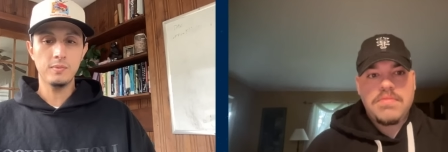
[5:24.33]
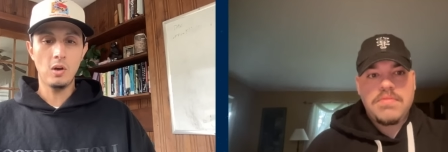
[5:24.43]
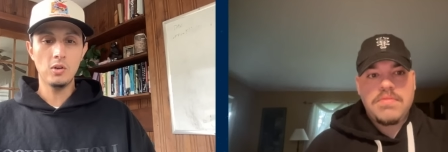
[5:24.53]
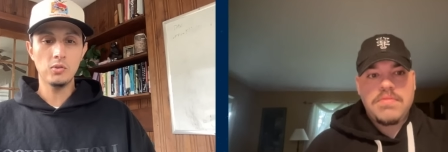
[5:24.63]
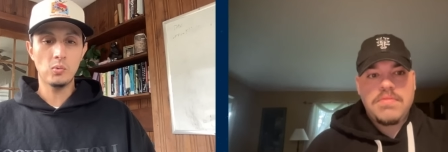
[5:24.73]

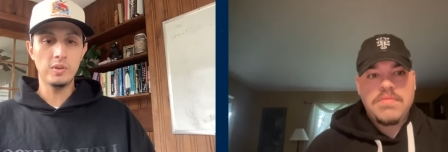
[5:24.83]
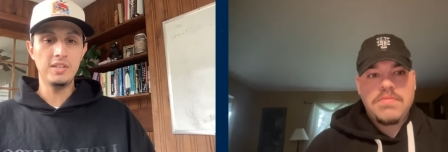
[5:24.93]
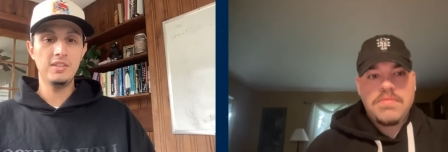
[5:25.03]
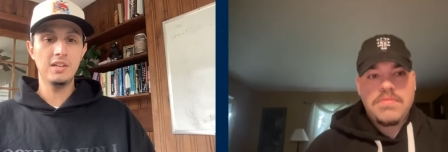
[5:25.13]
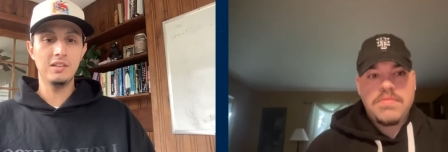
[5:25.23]
Speaker 1: on
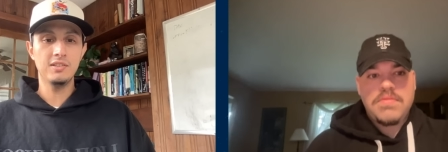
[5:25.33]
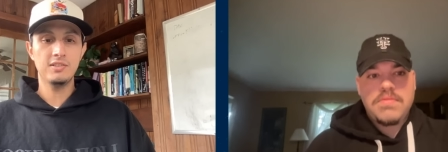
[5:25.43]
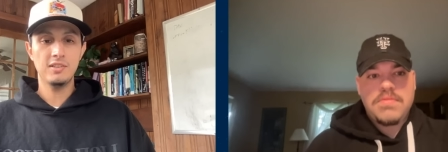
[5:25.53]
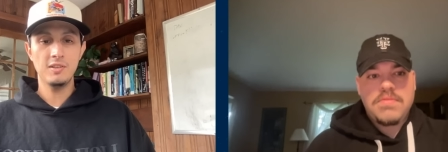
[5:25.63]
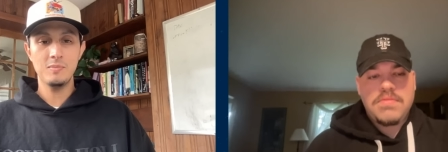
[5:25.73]
three that
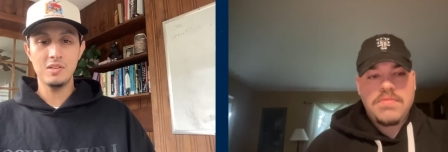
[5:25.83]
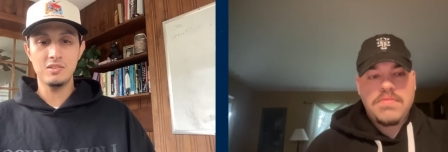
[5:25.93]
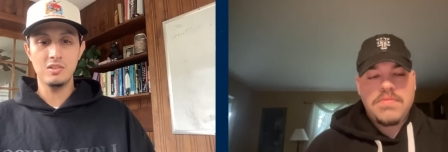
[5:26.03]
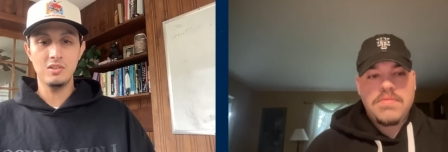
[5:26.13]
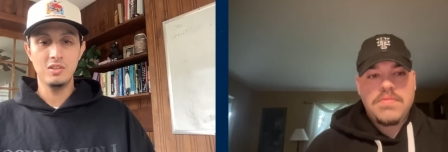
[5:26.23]
lists him
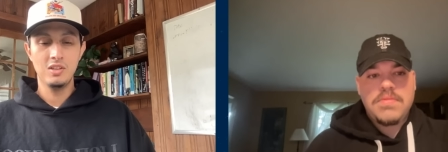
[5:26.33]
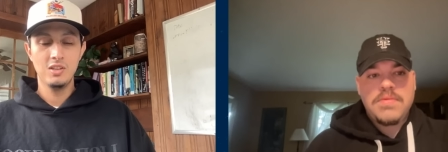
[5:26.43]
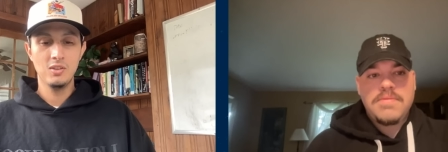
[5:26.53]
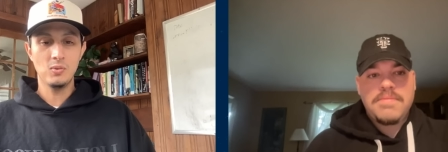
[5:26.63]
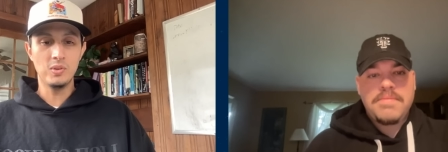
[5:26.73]
as a
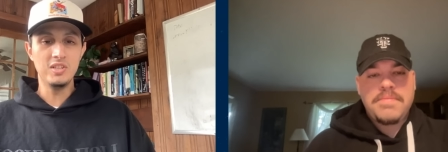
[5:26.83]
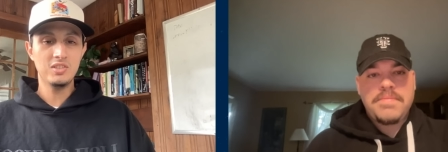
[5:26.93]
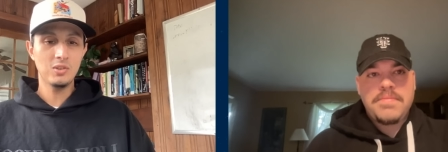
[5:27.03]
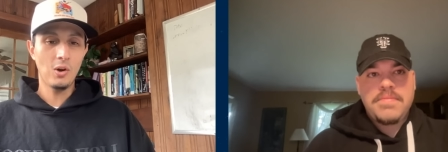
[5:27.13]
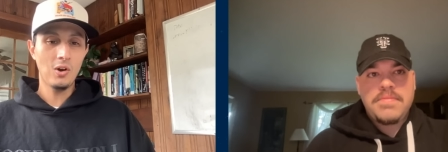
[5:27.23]
three
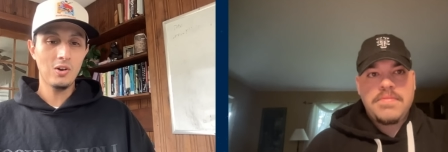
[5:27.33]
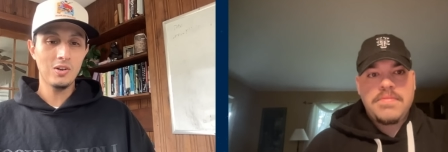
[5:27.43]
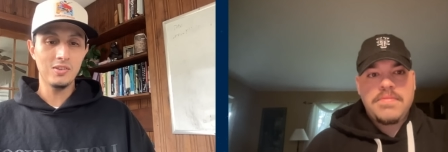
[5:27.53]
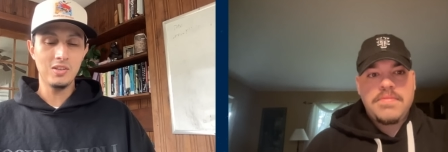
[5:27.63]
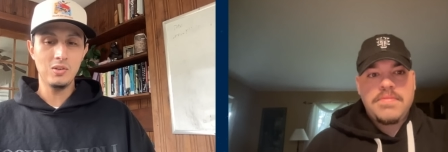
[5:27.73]
star,
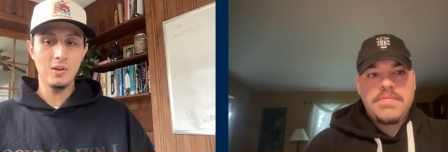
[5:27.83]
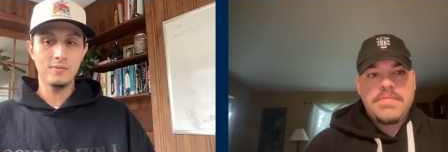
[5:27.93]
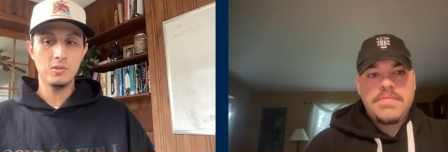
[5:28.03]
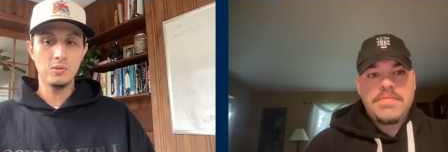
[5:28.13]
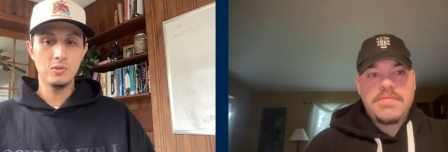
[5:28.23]
and then you
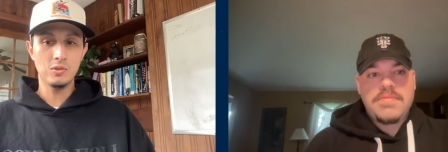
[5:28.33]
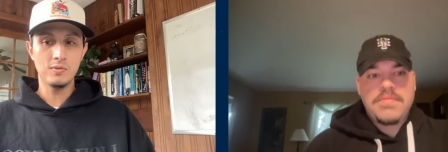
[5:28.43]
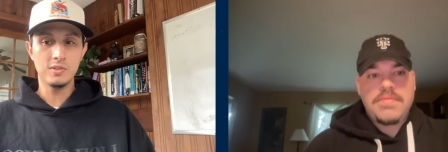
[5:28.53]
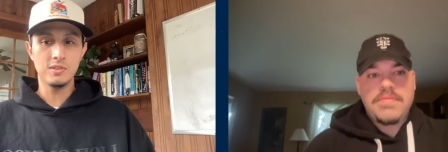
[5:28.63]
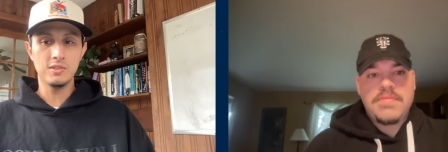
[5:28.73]
have two
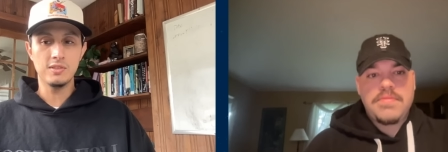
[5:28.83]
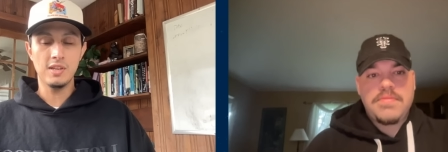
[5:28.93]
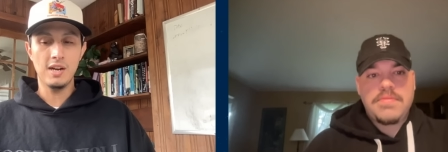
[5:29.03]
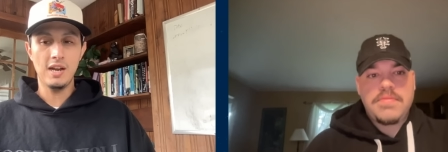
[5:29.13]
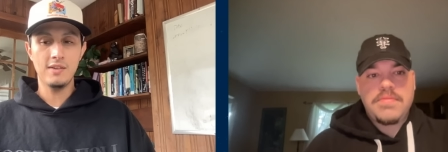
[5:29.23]
services
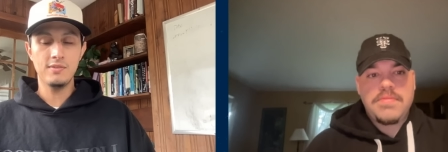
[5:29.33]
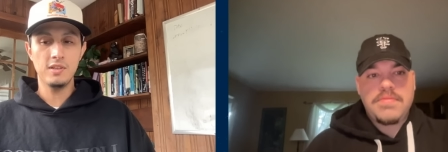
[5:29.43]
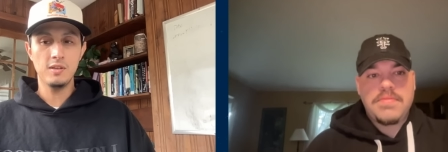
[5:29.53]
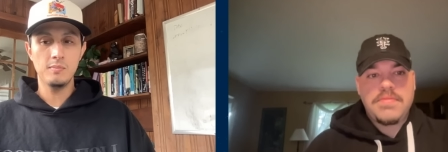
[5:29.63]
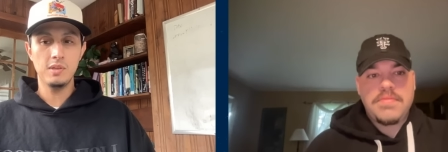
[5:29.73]
that have
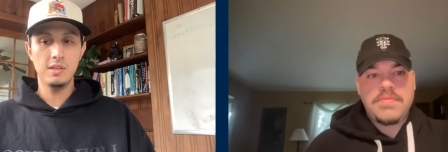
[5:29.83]
him